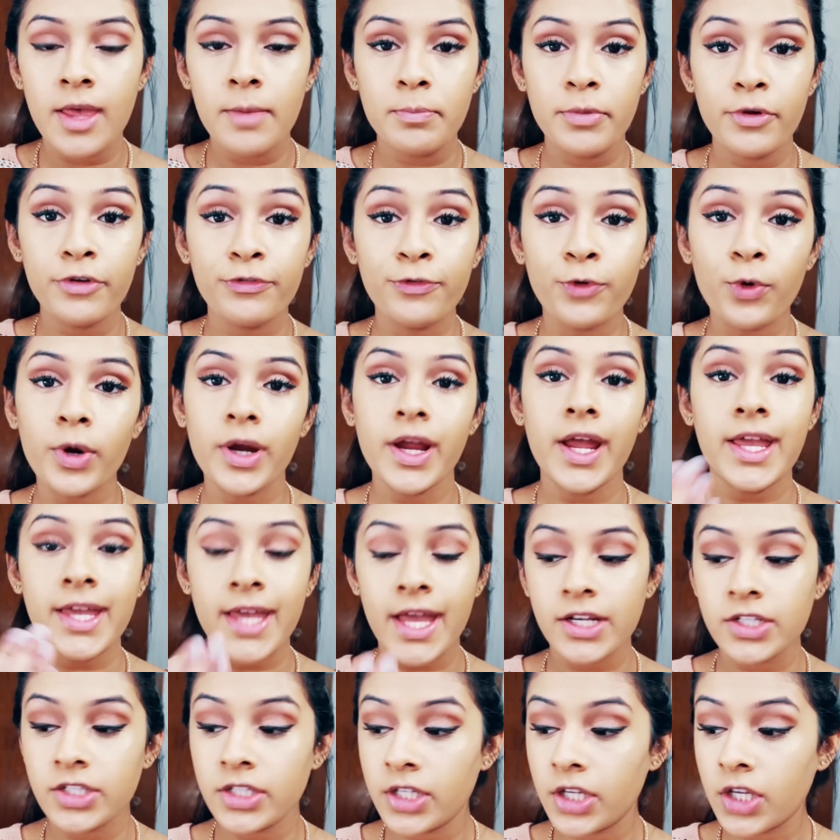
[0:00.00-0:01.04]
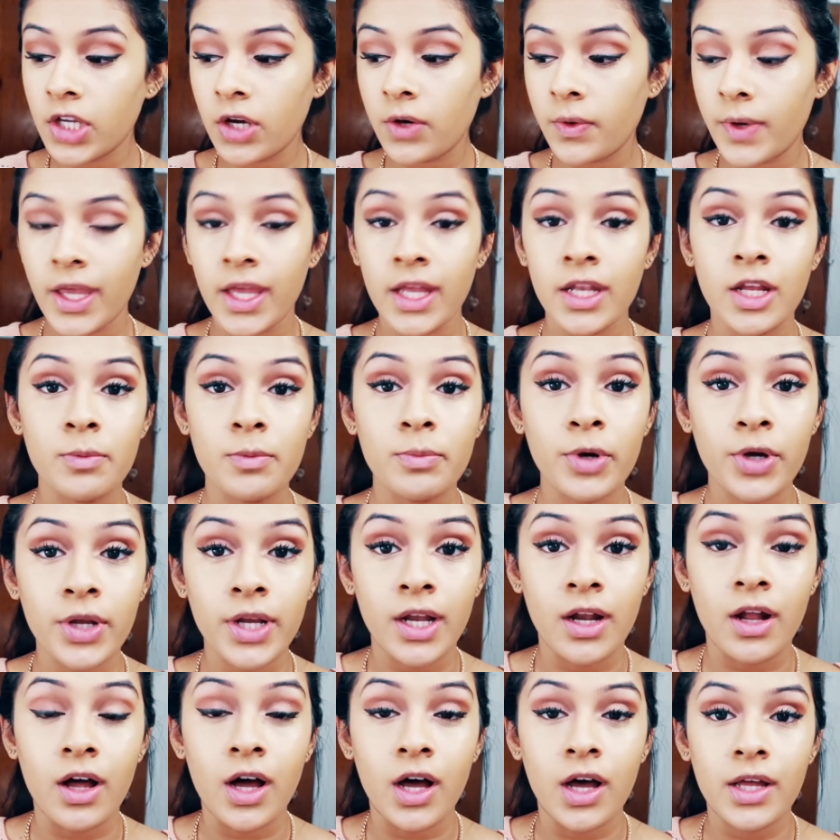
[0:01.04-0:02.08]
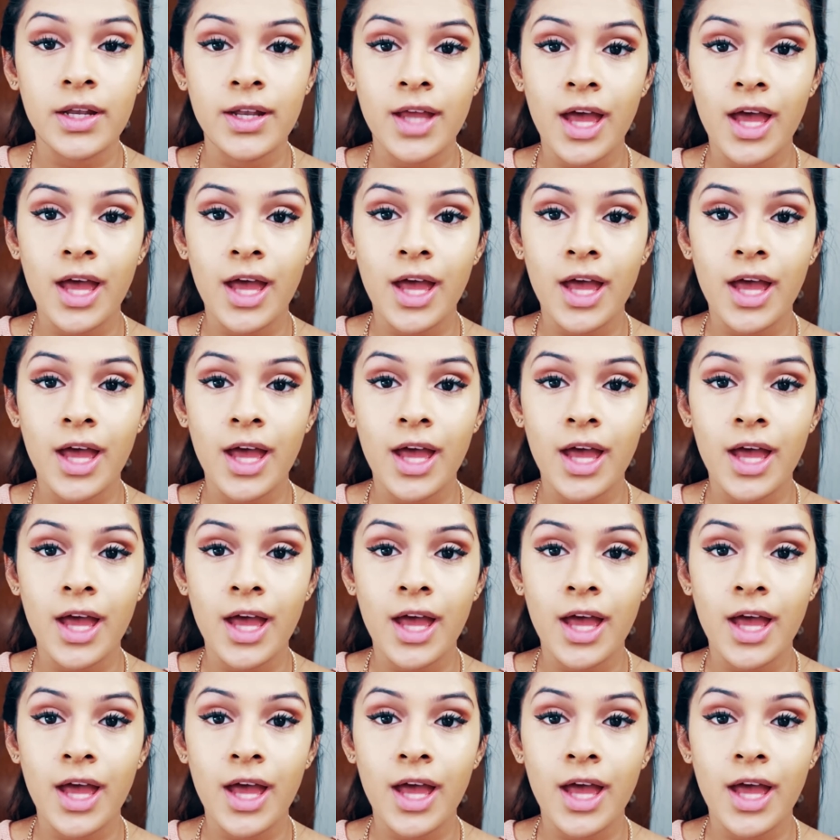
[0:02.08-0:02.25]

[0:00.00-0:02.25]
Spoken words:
Before I actually go in and put it on,